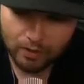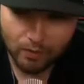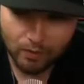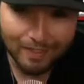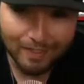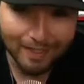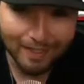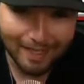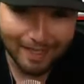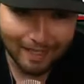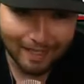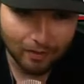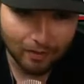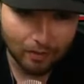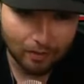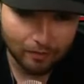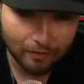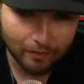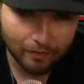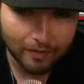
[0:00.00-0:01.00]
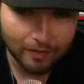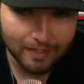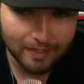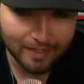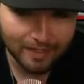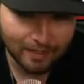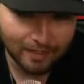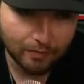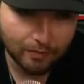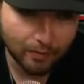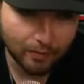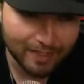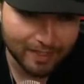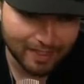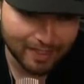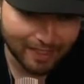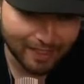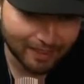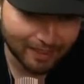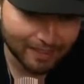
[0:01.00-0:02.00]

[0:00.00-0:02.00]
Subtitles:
There's a lot of good offense. The reason I like this